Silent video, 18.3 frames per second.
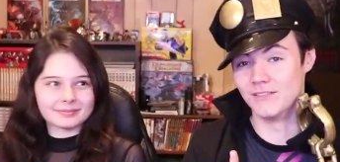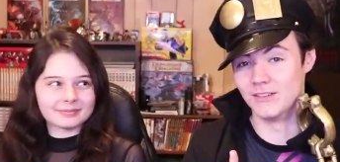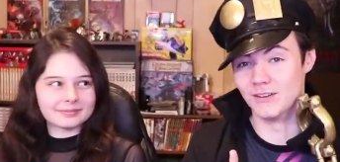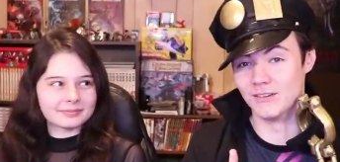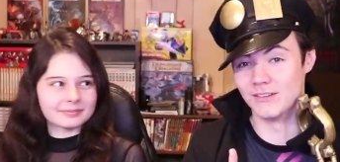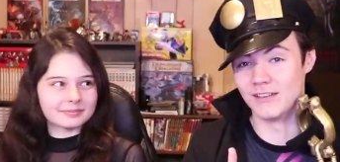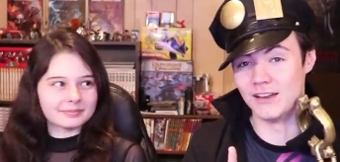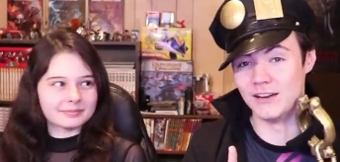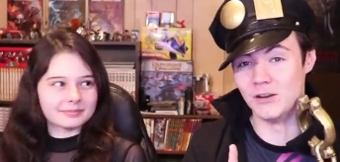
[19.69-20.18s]

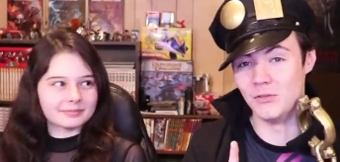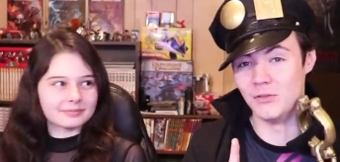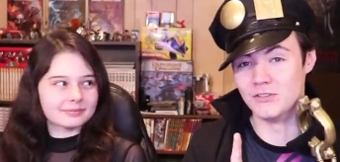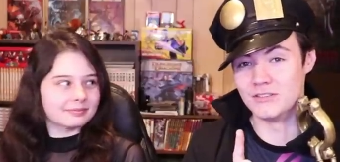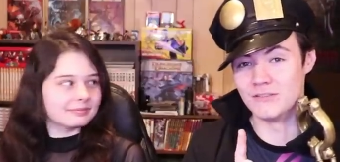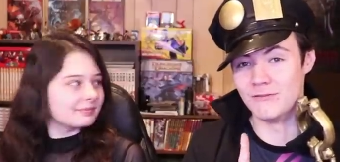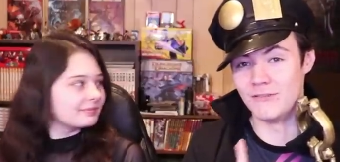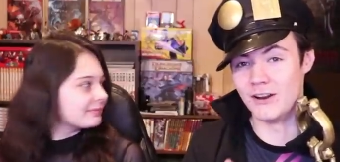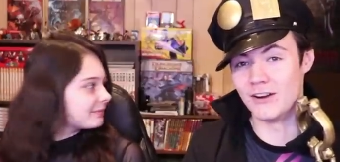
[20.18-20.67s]
Speaker 1: There's, I know
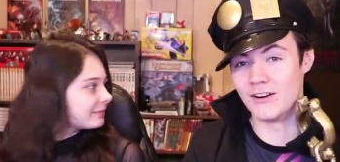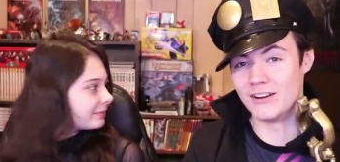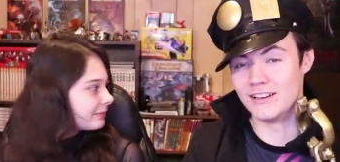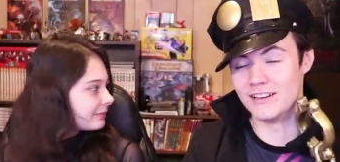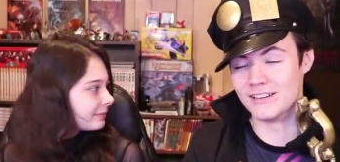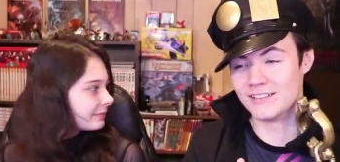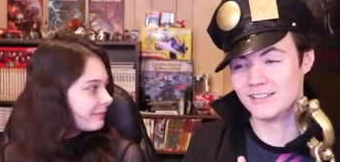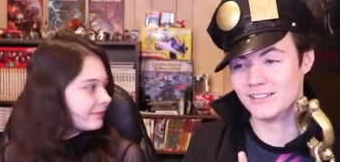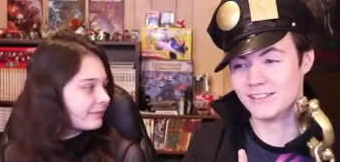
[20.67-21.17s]
there's a
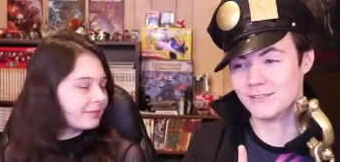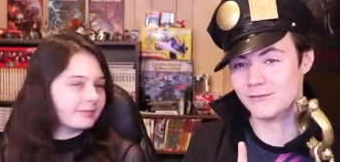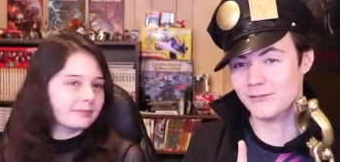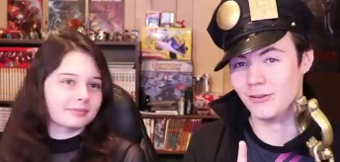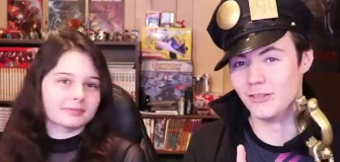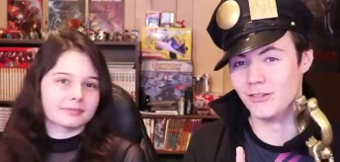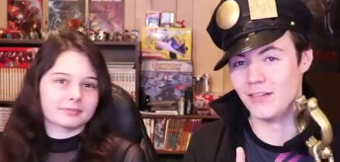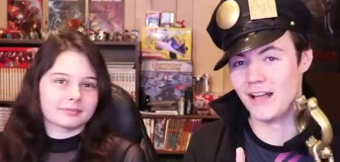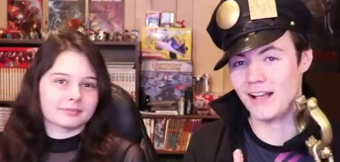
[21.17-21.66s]
variant
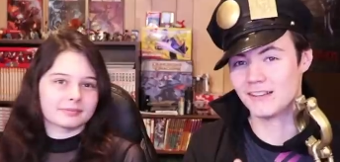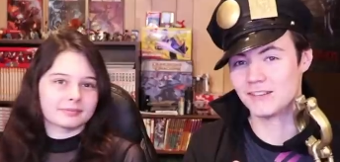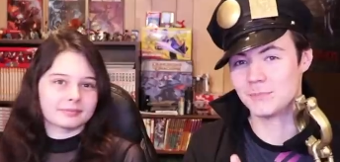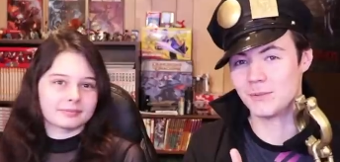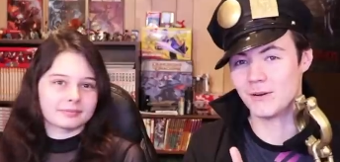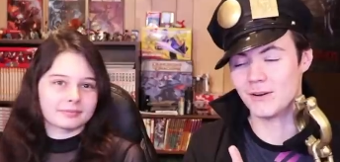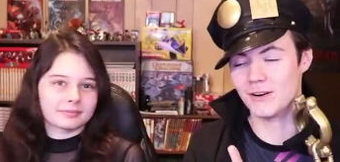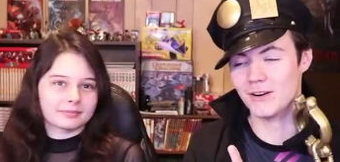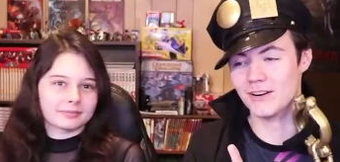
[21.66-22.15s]
for the
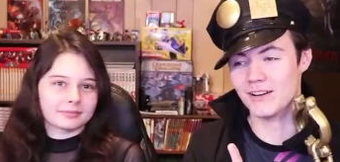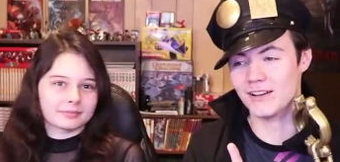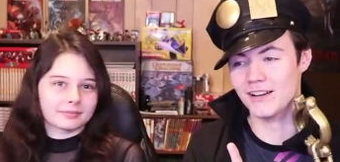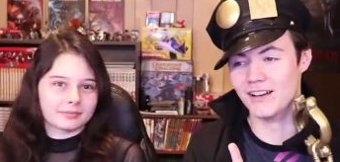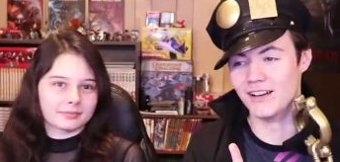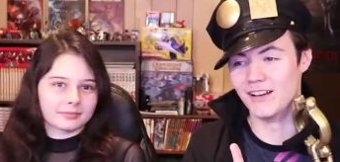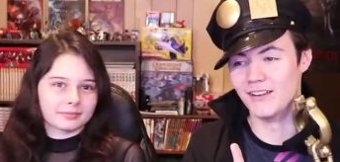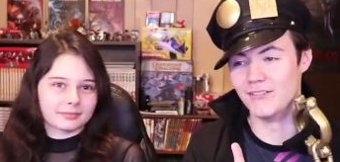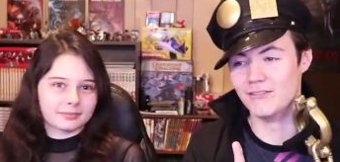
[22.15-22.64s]
last part
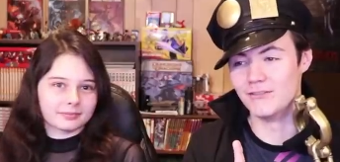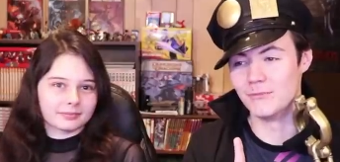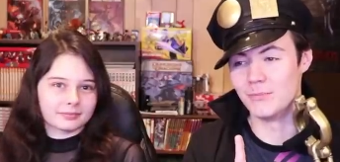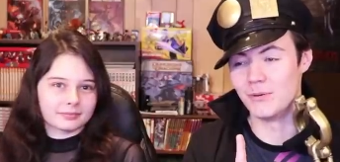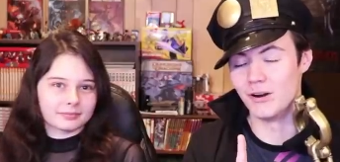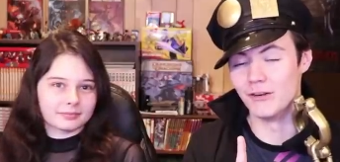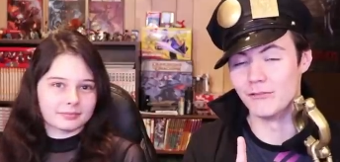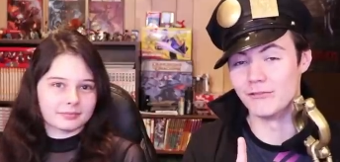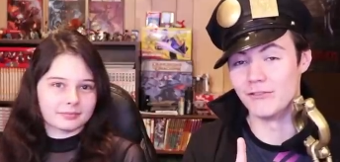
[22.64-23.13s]
of
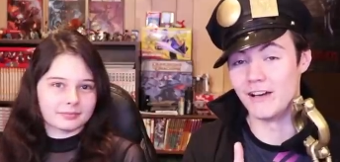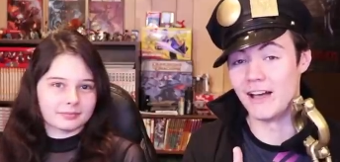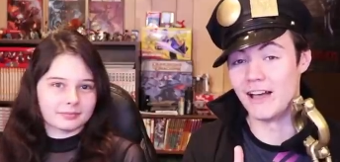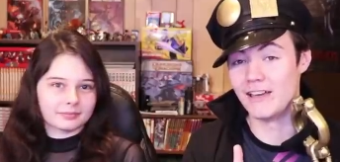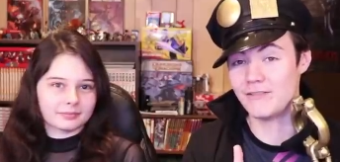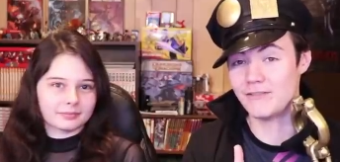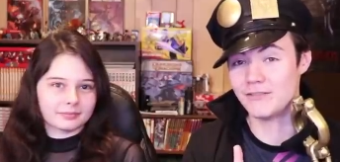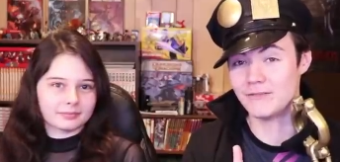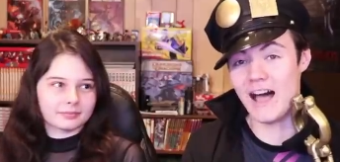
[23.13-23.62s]
part
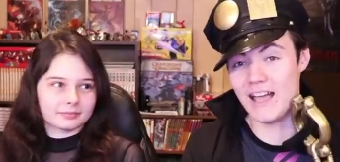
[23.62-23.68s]
five.